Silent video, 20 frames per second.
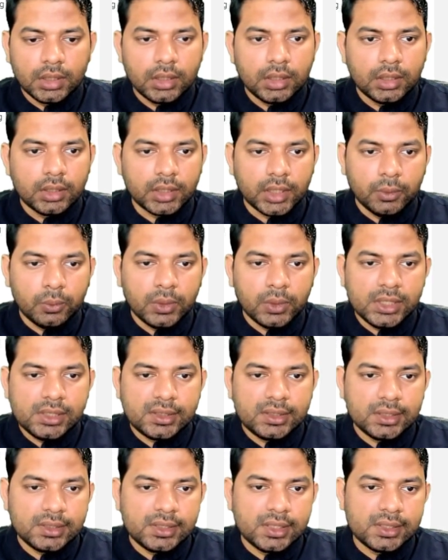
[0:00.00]
Okay, once
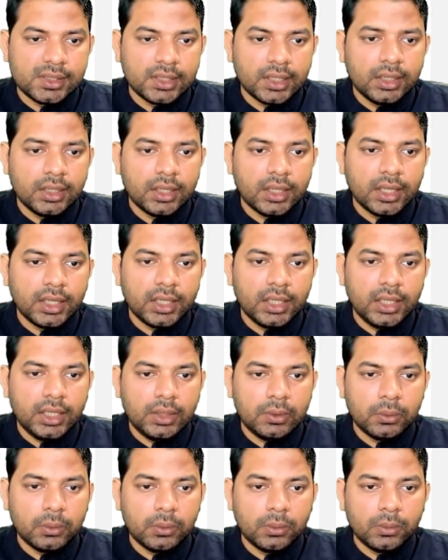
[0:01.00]
this is done, I
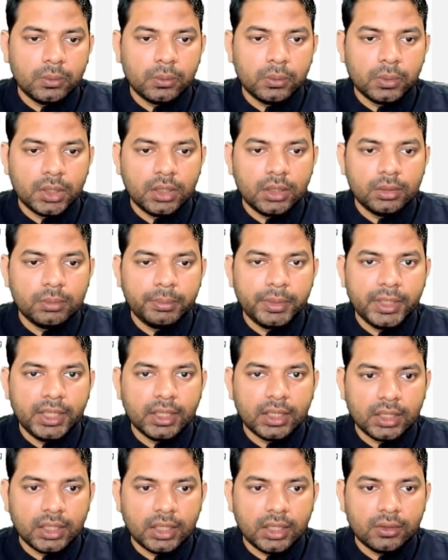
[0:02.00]
will be
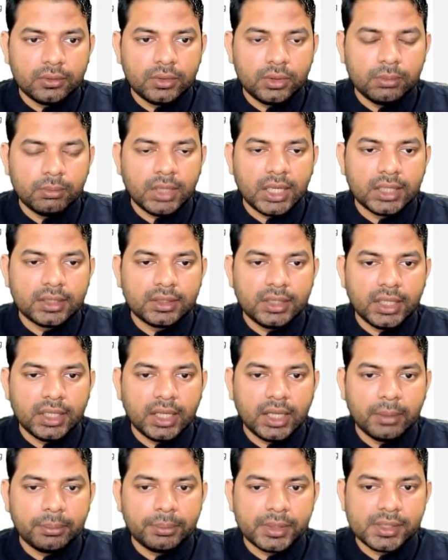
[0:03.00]
allowed to mark the
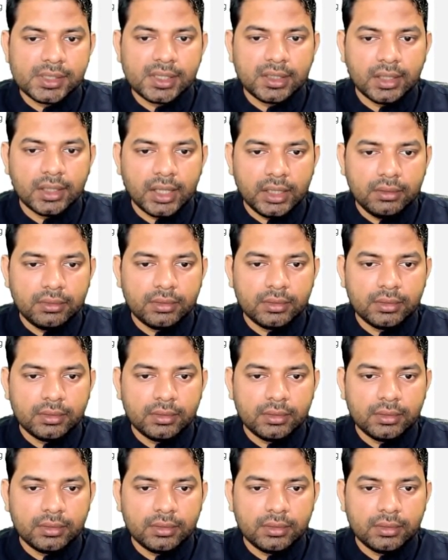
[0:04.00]
app as live.